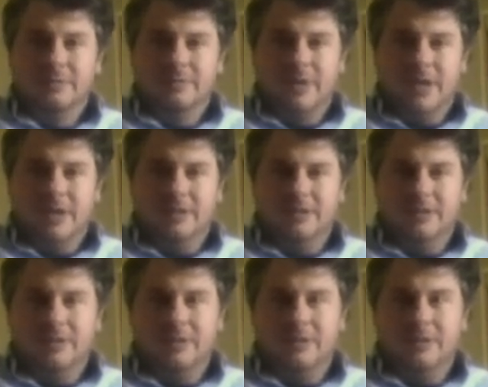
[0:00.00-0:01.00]
Right?
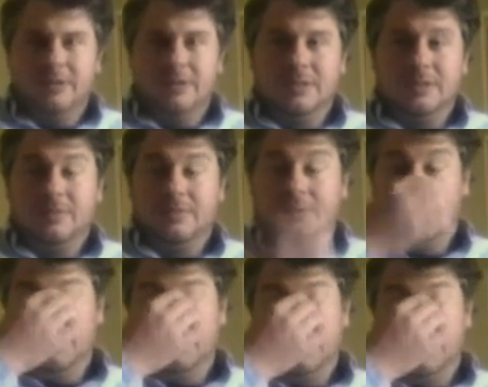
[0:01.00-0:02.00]
There is for
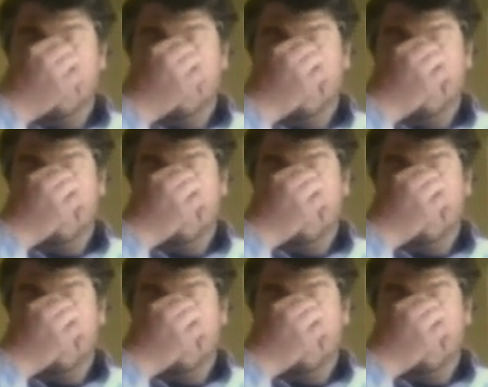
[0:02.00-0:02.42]
continuing